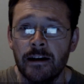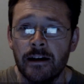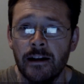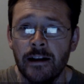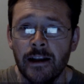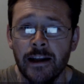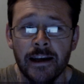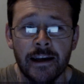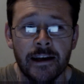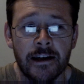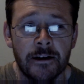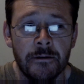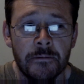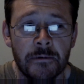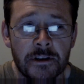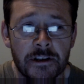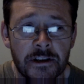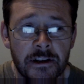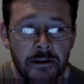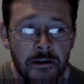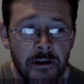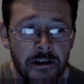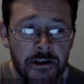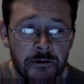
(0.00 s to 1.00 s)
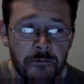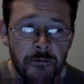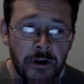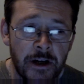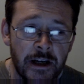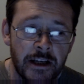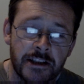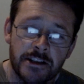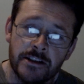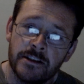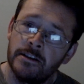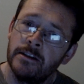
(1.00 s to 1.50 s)
I like him as a
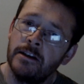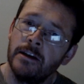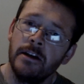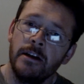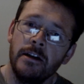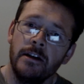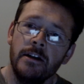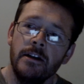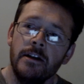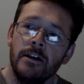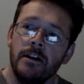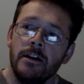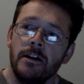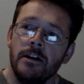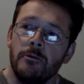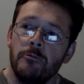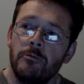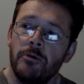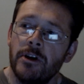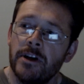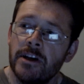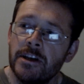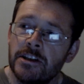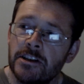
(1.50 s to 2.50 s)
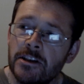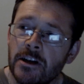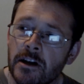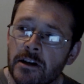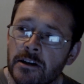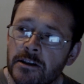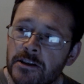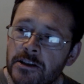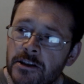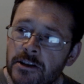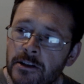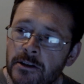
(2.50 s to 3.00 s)
person, but he's starting
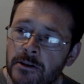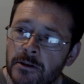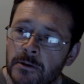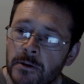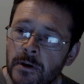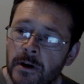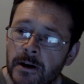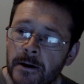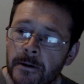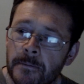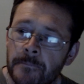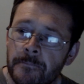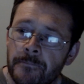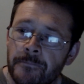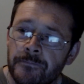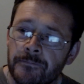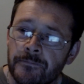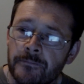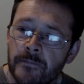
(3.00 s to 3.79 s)
to.